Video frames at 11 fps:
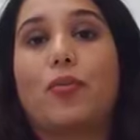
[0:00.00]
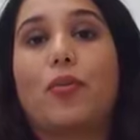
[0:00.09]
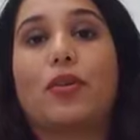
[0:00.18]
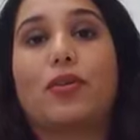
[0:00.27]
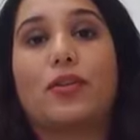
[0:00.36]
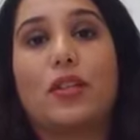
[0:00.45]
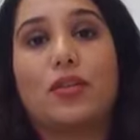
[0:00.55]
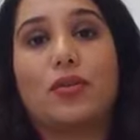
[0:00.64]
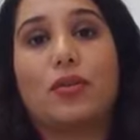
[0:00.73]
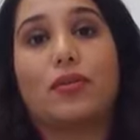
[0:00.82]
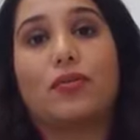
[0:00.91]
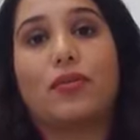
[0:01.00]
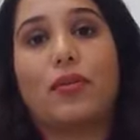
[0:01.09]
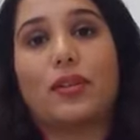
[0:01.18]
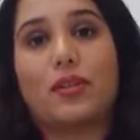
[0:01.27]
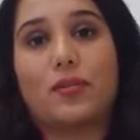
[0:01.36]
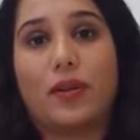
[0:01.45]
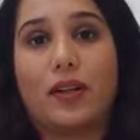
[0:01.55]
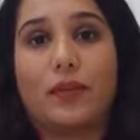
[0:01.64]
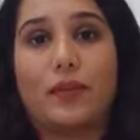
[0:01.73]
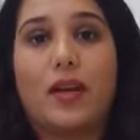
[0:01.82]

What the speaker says: what you need to look for as well.